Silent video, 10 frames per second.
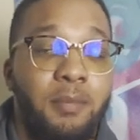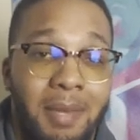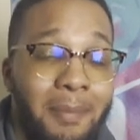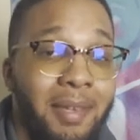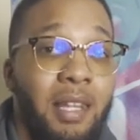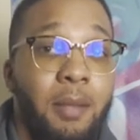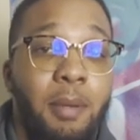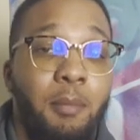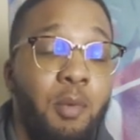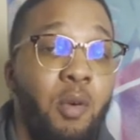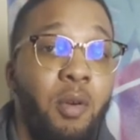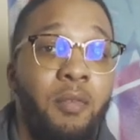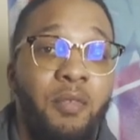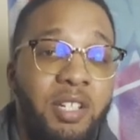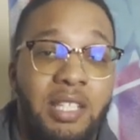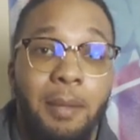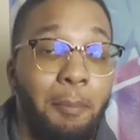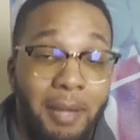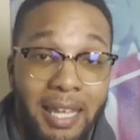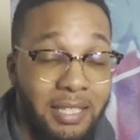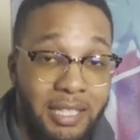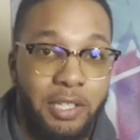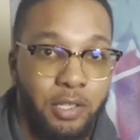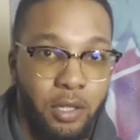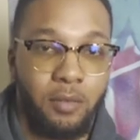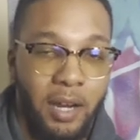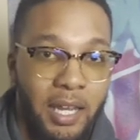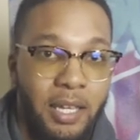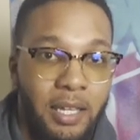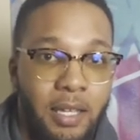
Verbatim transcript: maybe a little bit more for just a blank t-shirt, right?